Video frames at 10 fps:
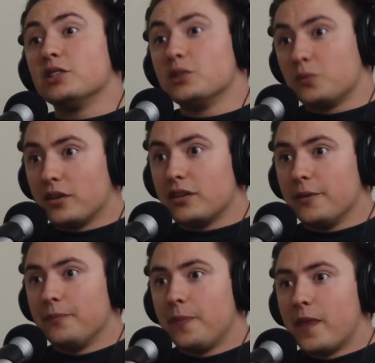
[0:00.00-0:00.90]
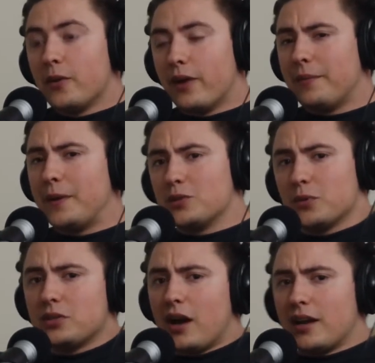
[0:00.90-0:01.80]
this is worth it. Right,
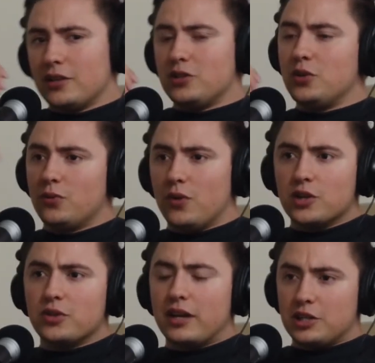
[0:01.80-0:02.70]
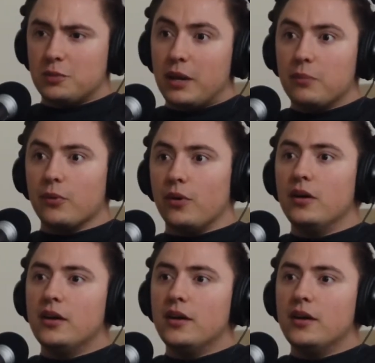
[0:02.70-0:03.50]
because we're talking 200-ish people.